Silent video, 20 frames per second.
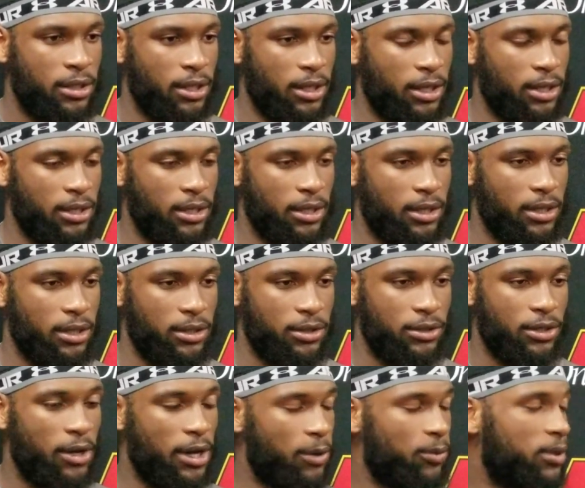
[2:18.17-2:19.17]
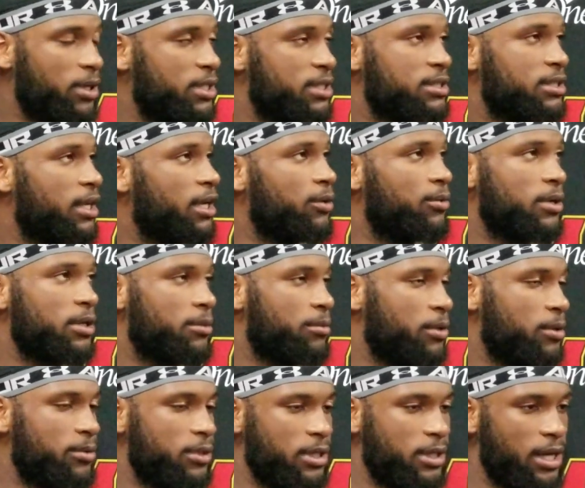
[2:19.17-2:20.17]
And, you know, I wanted to stay, wanted to be
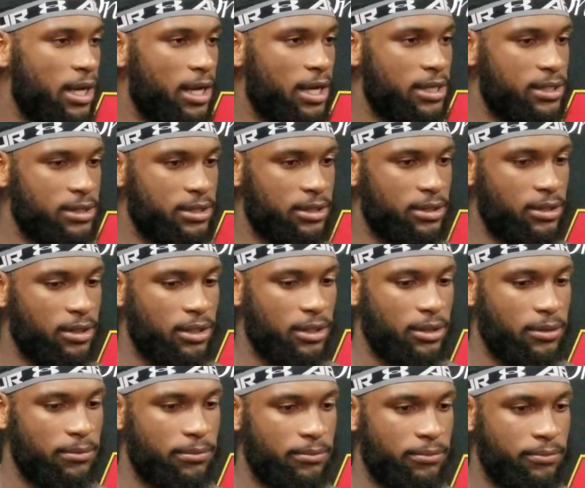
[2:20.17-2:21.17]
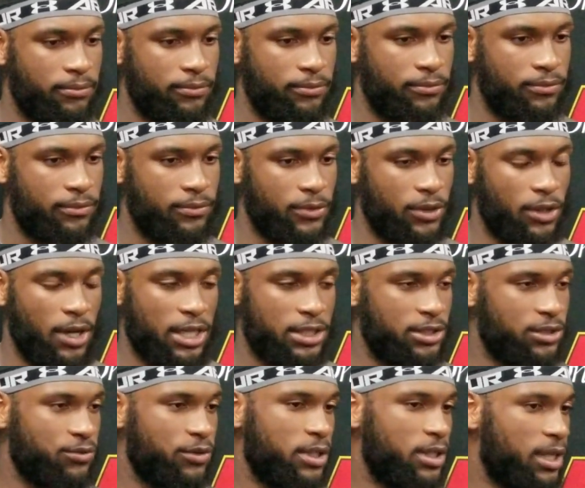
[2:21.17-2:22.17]
with the guys, and, you know, I
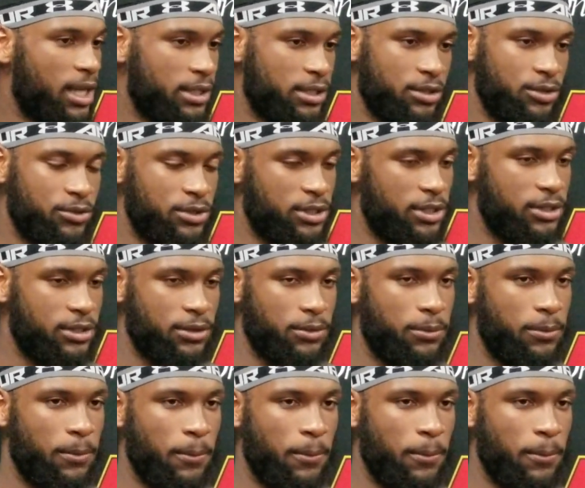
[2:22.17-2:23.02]
just really like the new system.